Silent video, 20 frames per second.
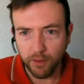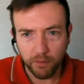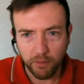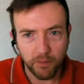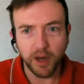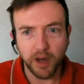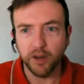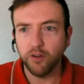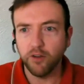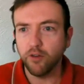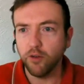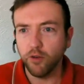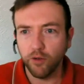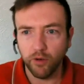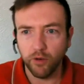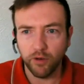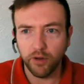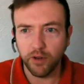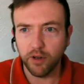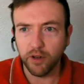make
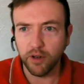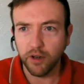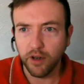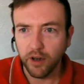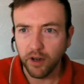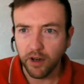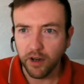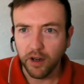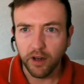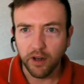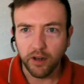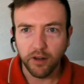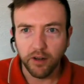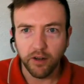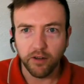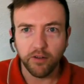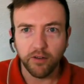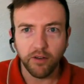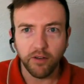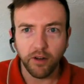sure that
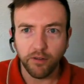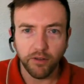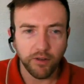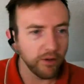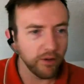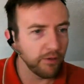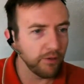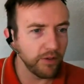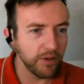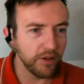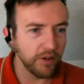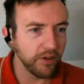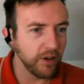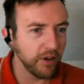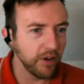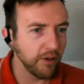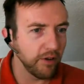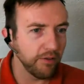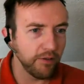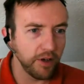stuff is obvious
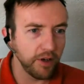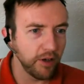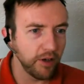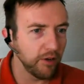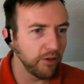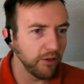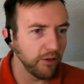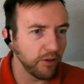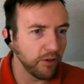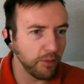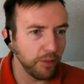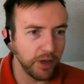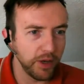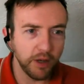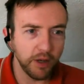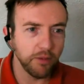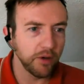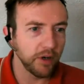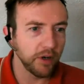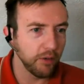enough for users to be
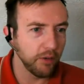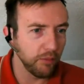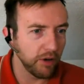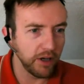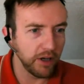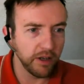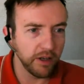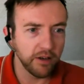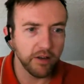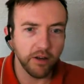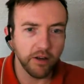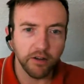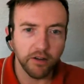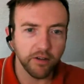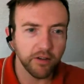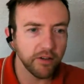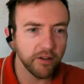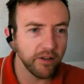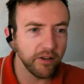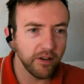able to complete the
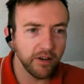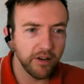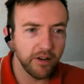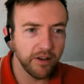tasks?